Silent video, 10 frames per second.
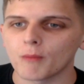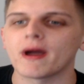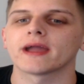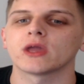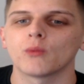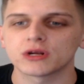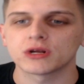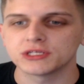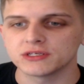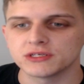back and
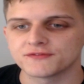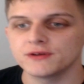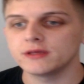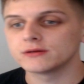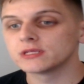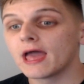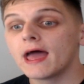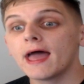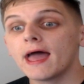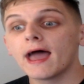watching his videos.
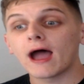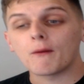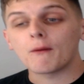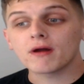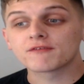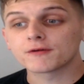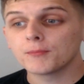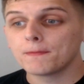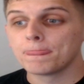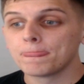However,